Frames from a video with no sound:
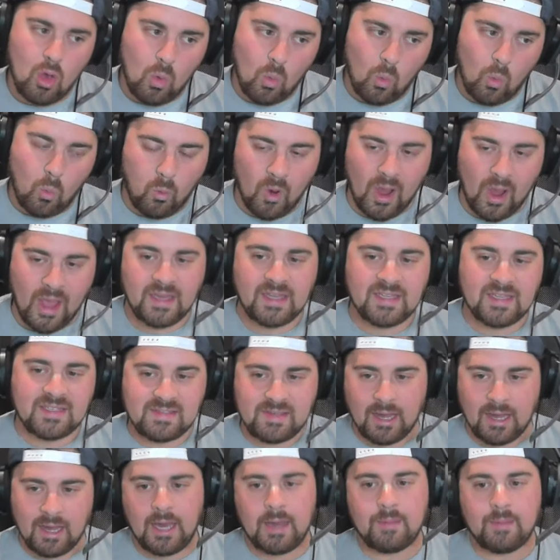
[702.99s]
when it's
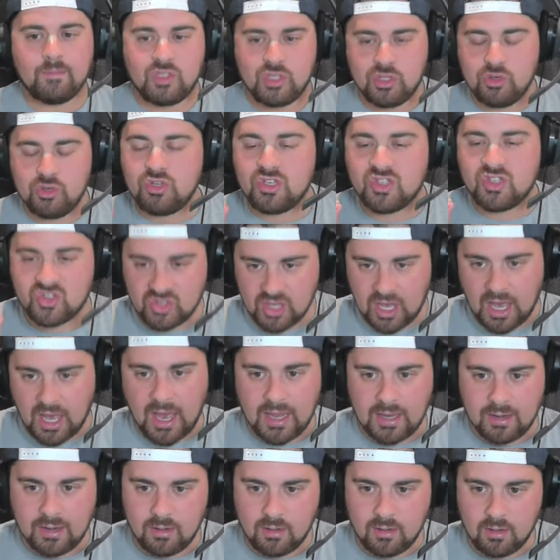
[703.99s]
time to
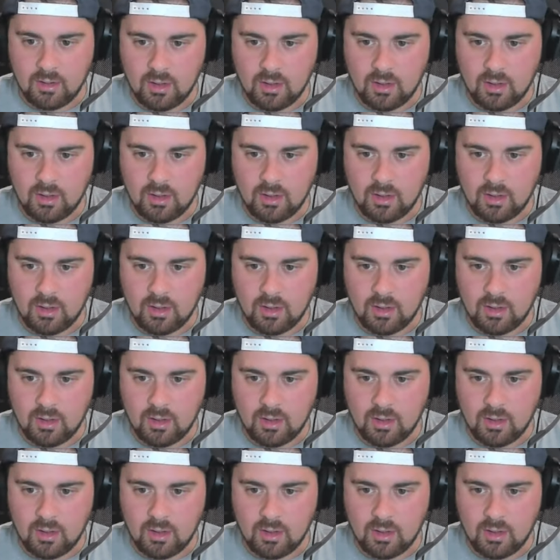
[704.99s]
decide,